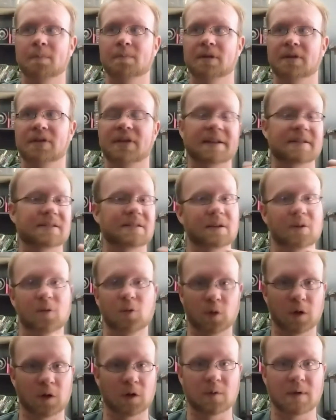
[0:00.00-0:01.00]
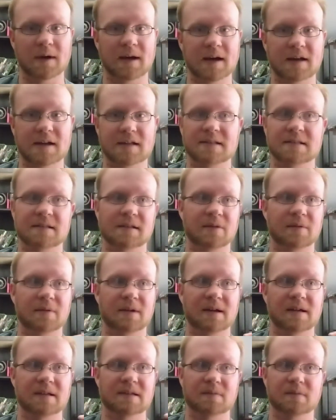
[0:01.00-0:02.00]
but that's only work-wise.
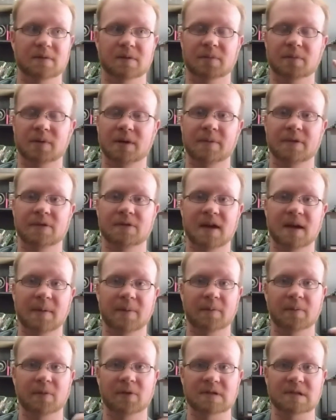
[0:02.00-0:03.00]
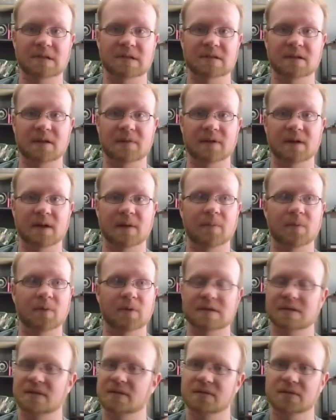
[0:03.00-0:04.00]
Otherwise, we're pretty much wrapping most of the stuff up.
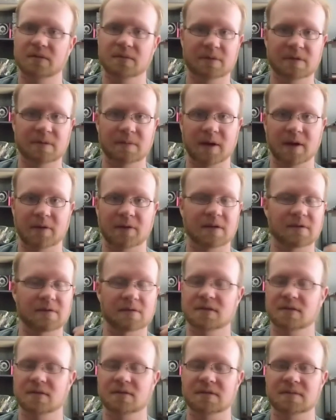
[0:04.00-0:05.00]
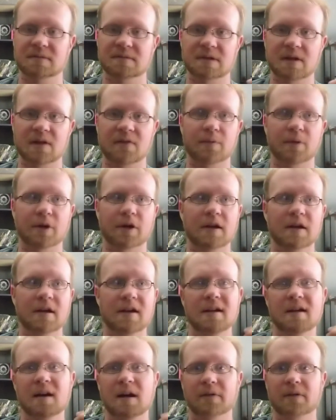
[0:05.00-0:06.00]
We're still doing some bike rides, we're still doing some stuff, but
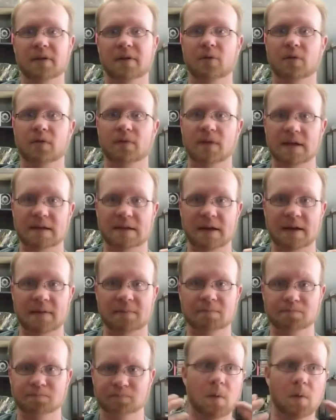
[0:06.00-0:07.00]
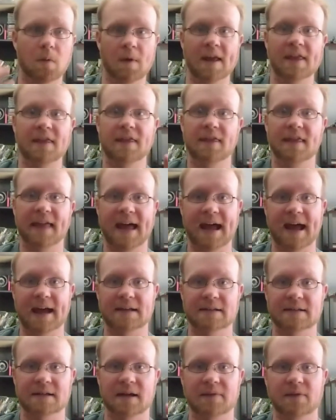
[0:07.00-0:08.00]
a little more free time. With
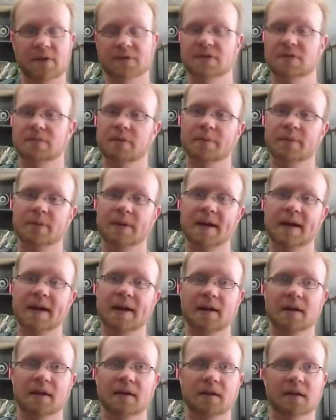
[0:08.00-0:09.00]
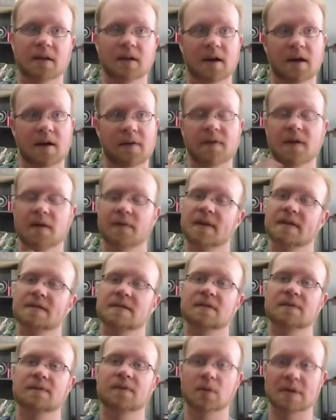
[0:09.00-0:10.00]
that, I've also been playing Final
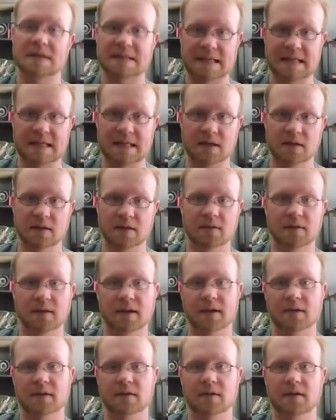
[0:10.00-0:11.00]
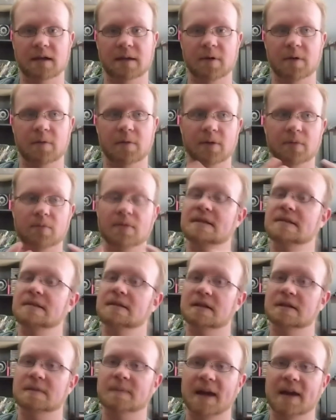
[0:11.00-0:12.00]
Fantasy XIV. That came out with a
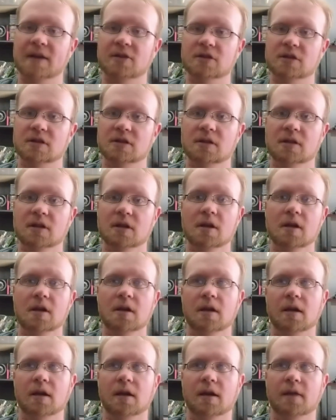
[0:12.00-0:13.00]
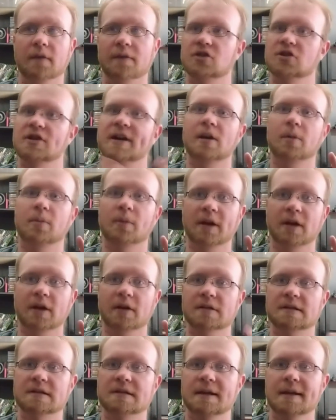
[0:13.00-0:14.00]
recent expansion,
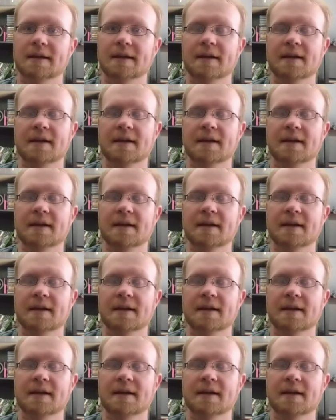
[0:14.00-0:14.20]
Shadowbringers,